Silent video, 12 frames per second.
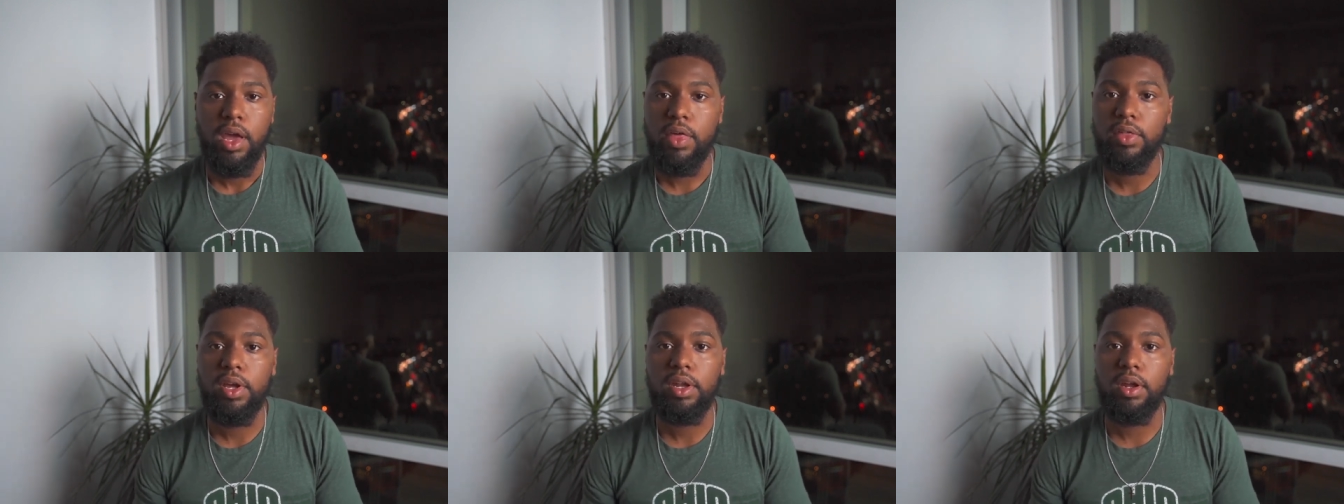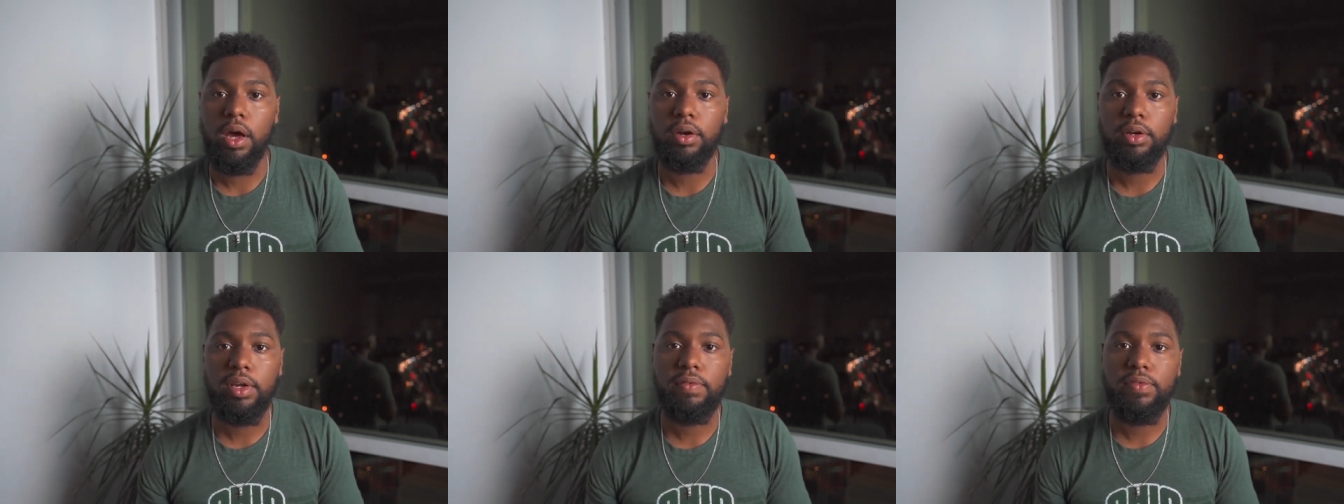And then
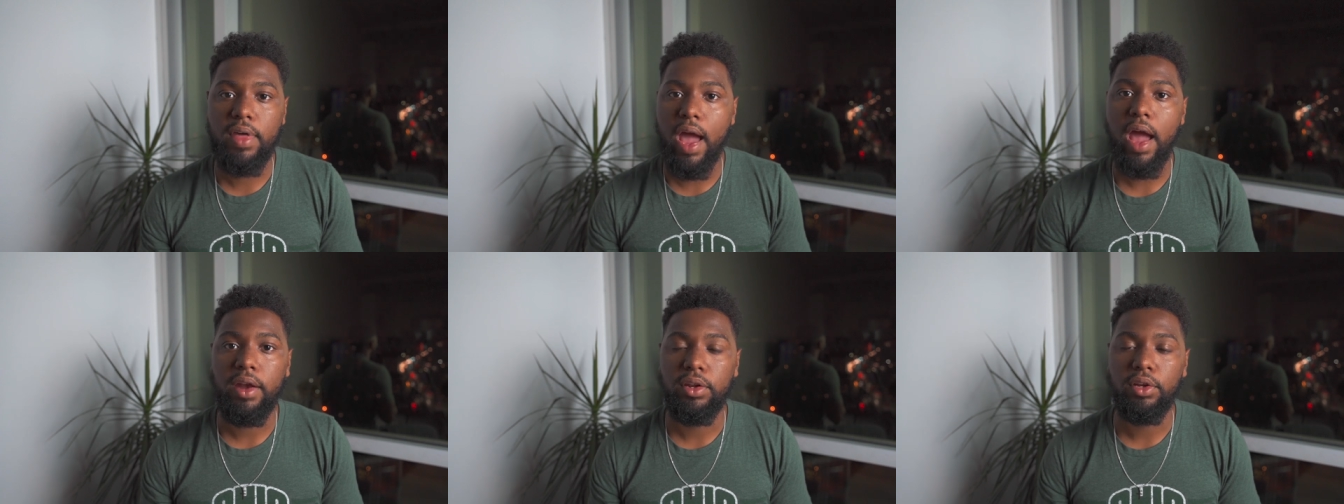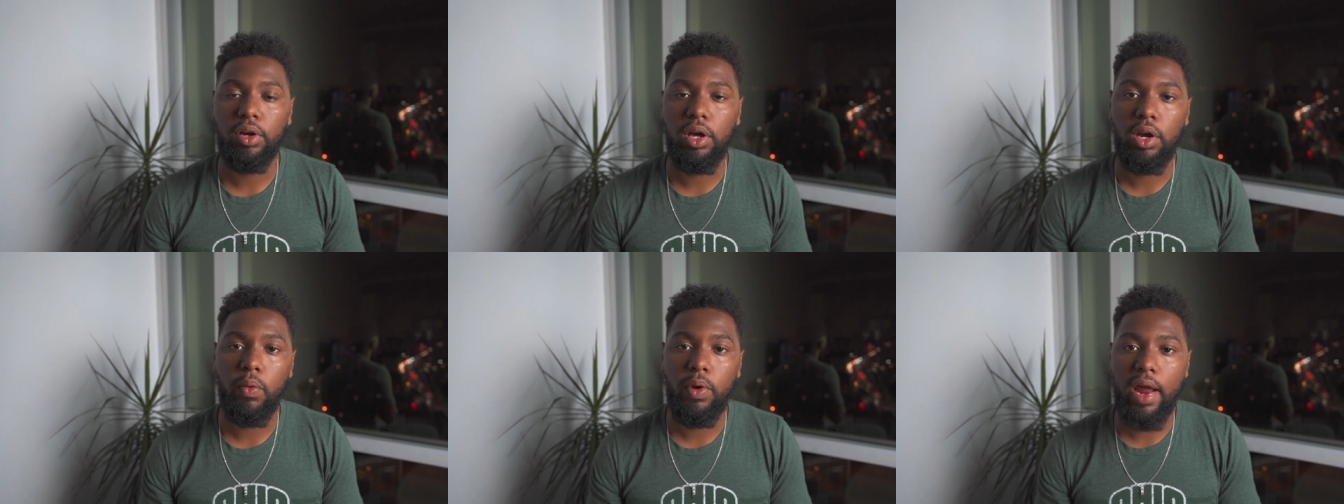underneath that, you're
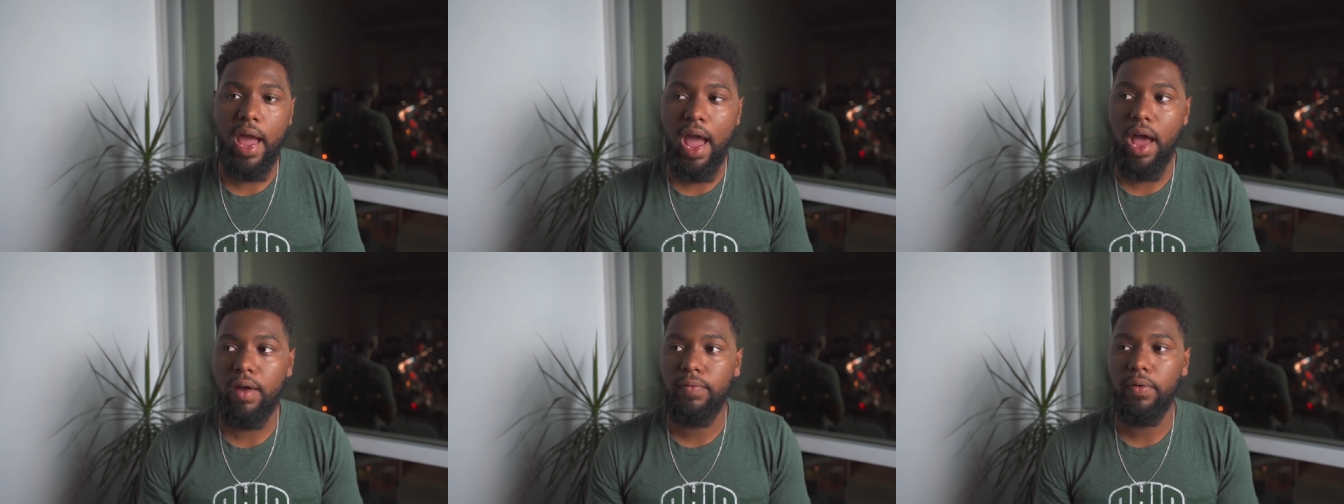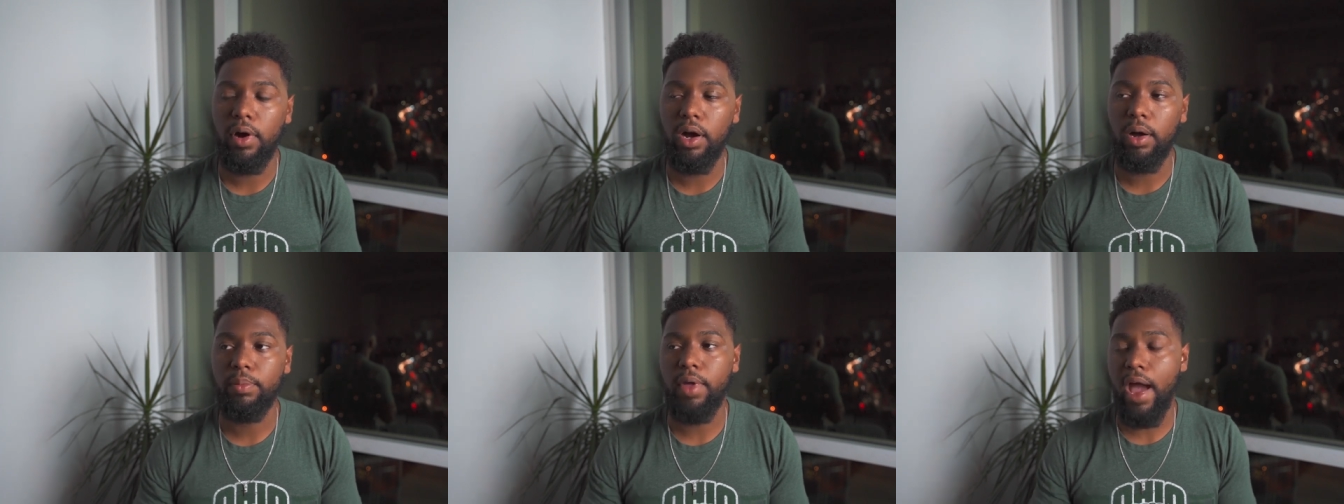gonna wanna
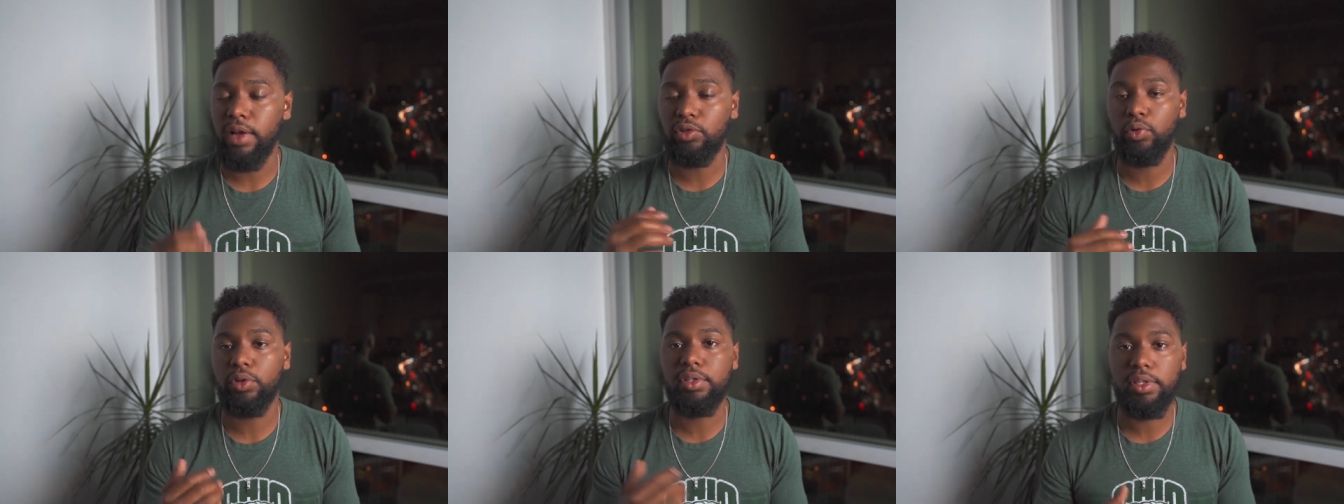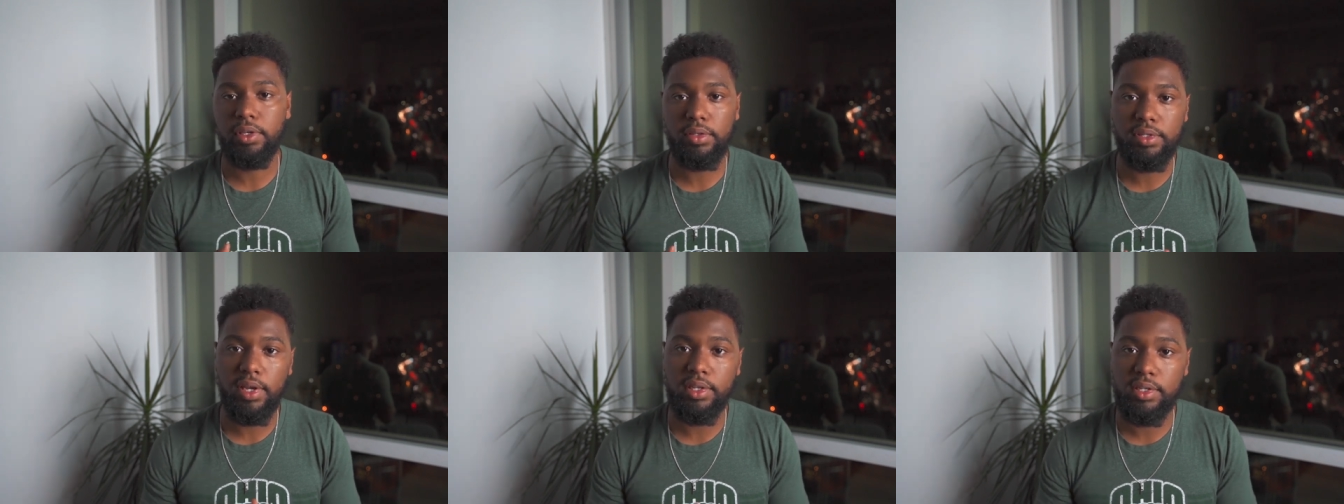have the actual
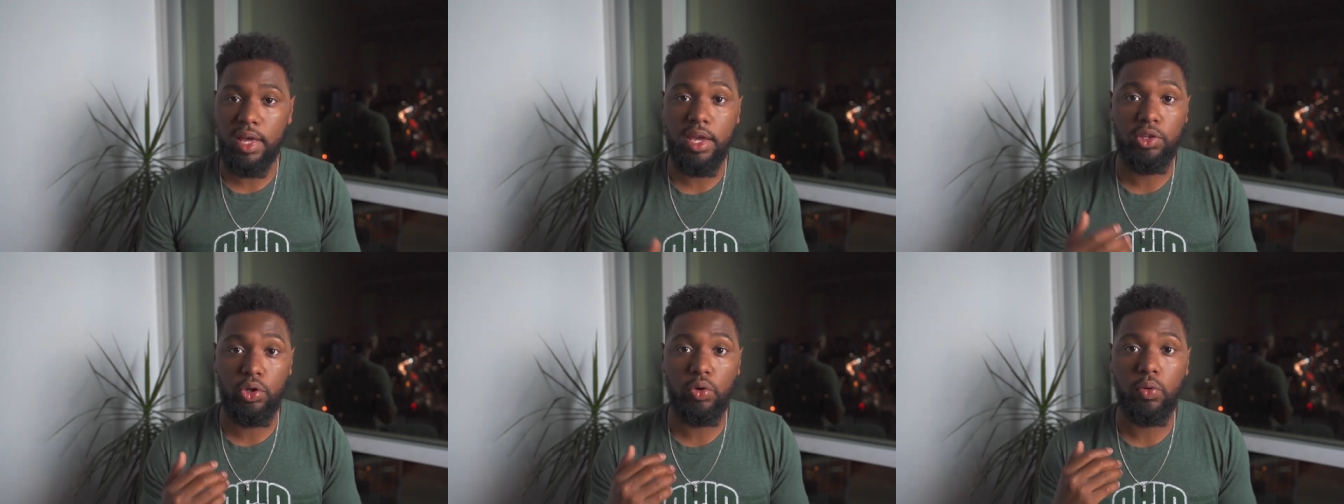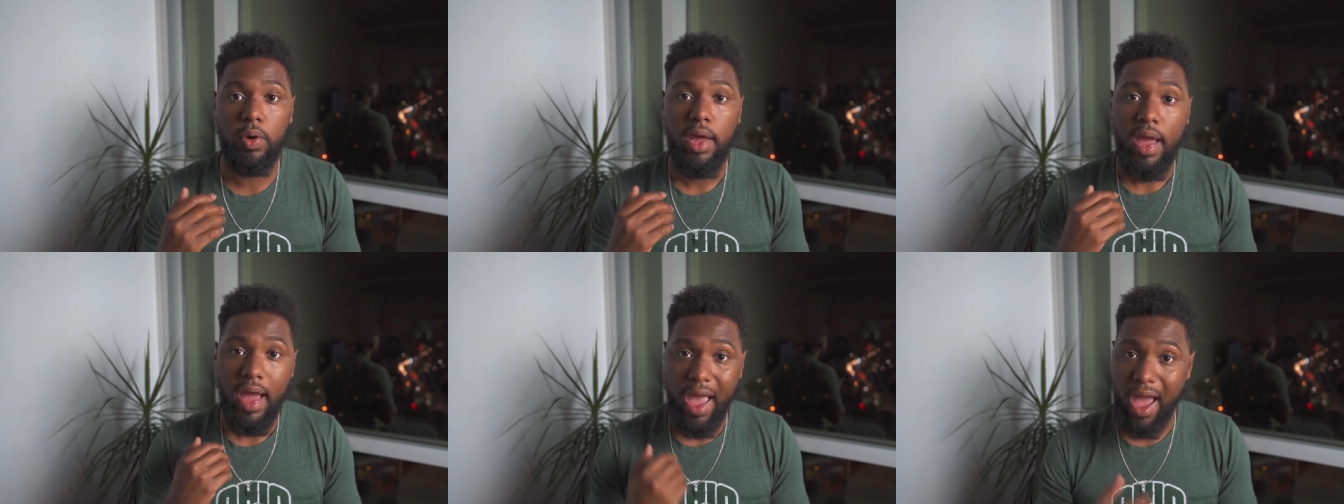skill sets that you
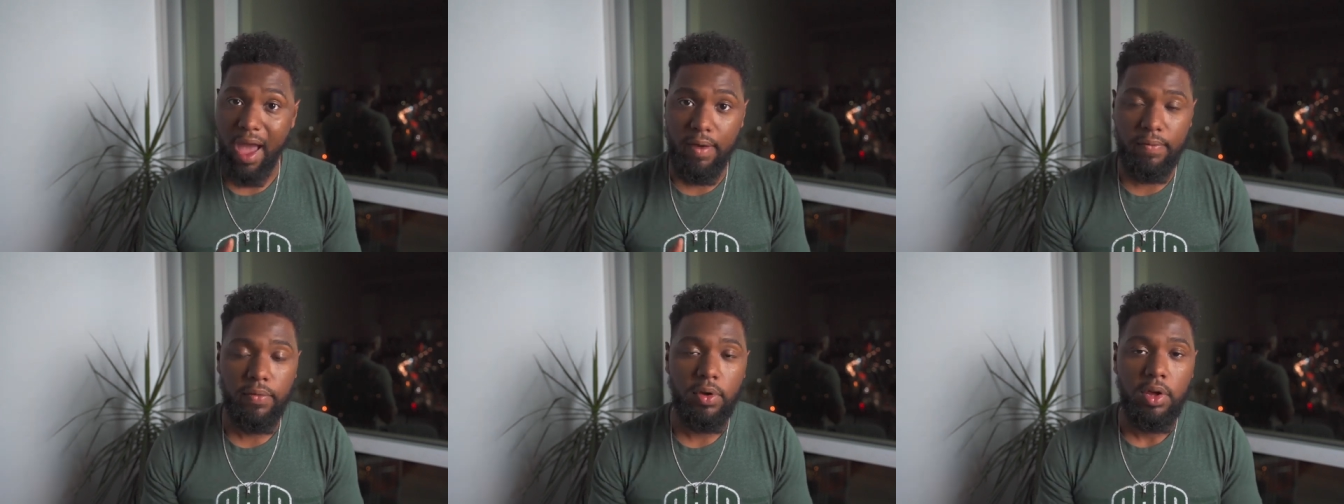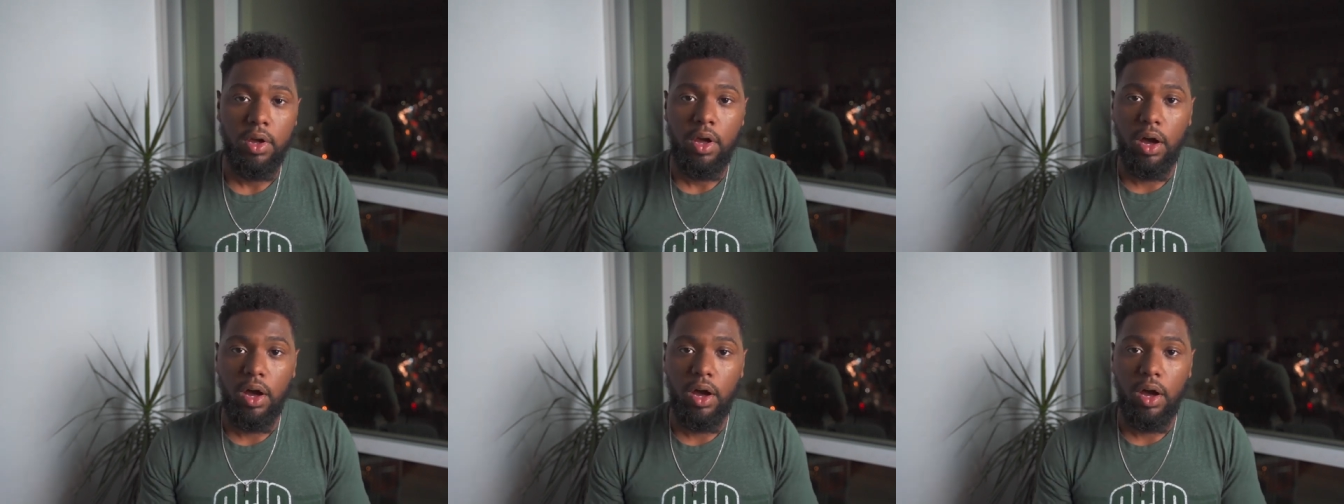have.